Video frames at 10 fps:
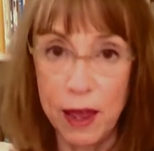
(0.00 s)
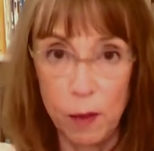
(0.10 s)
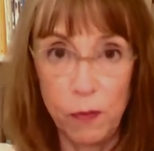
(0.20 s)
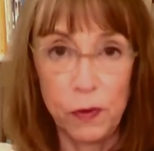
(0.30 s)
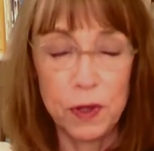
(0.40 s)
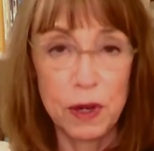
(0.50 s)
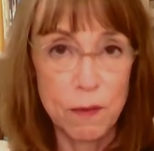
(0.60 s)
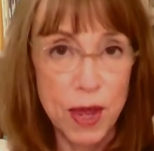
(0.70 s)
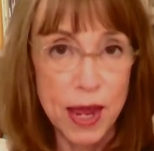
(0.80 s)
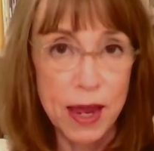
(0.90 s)
helpful to
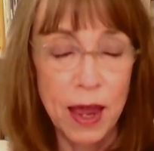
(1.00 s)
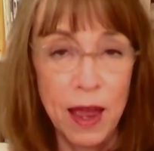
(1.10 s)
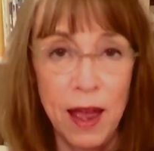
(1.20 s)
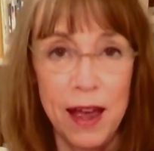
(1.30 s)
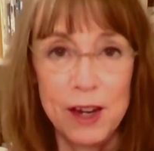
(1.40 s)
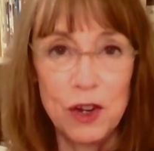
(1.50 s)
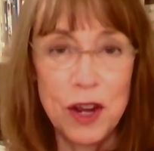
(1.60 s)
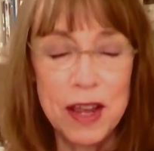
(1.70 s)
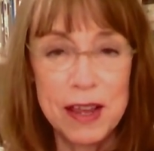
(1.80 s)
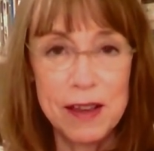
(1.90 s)
me. She
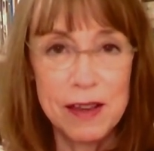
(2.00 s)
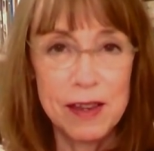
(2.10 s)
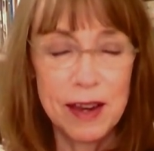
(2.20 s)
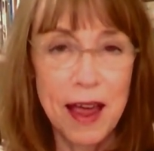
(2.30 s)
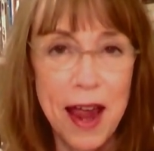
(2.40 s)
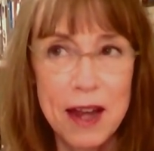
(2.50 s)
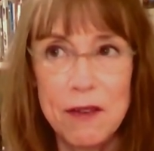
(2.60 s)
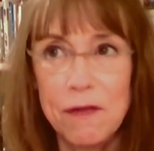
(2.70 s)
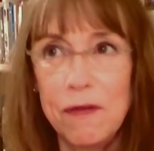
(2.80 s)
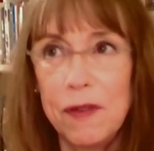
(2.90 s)
is kind
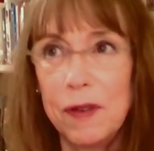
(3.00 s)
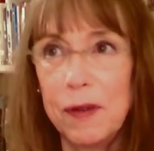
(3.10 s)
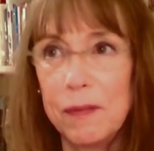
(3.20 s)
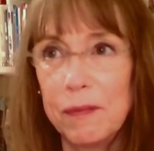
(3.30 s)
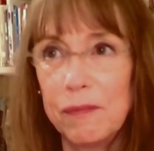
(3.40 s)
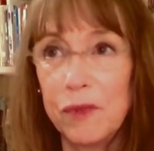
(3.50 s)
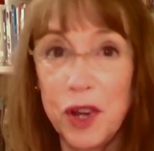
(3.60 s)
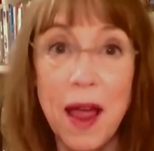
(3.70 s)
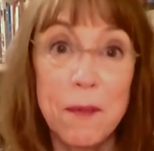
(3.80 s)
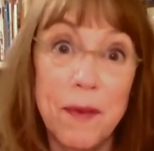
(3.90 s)
of, um, she,
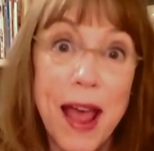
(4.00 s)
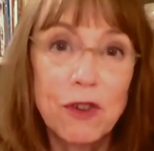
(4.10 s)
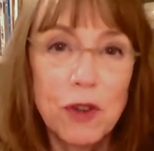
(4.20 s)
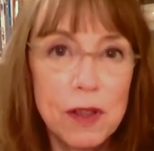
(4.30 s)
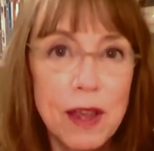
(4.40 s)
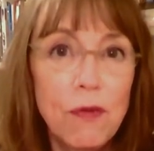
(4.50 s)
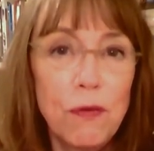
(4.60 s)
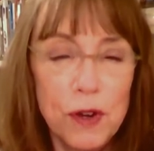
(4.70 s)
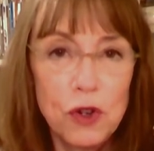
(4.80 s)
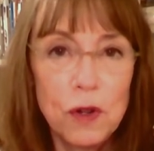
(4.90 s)
I'm actually the
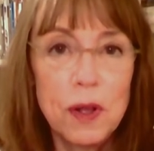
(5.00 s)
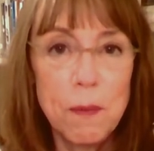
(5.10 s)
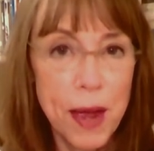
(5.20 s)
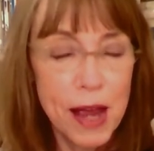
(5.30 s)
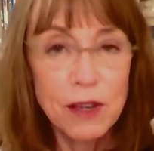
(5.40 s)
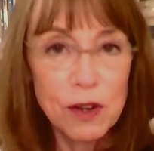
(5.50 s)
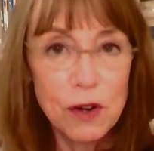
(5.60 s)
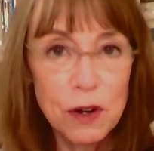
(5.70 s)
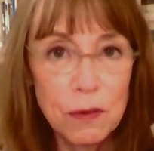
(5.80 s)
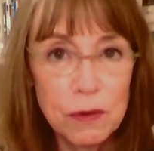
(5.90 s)
official
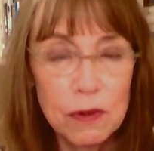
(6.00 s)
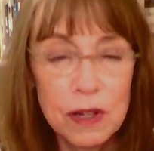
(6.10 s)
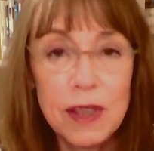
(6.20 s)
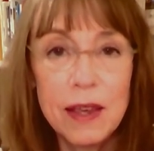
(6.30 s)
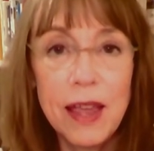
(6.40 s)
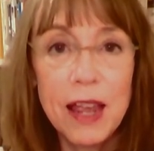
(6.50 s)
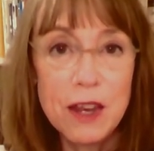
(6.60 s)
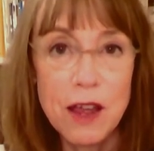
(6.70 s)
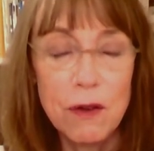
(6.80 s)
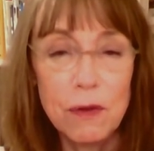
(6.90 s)
ambassador to the
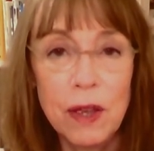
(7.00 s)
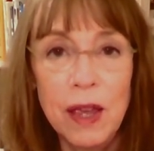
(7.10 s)
Haenyeo,